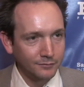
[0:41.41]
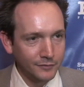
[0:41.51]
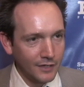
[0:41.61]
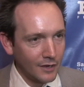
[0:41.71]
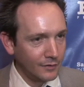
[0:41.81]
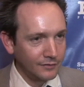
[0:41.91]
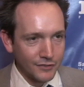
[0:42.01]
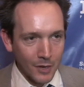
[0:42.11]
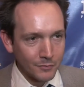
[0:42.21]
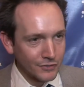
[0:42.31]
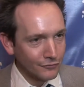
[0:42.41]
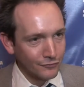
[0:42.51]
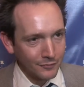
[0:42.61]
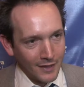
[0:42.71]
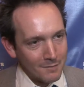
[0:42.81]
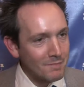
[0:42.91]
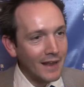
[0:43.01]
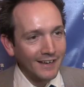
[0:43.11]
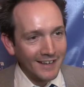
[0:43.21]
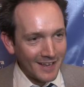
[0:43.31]
you know, in terms of
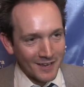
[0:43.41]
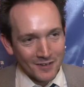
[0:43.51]
melody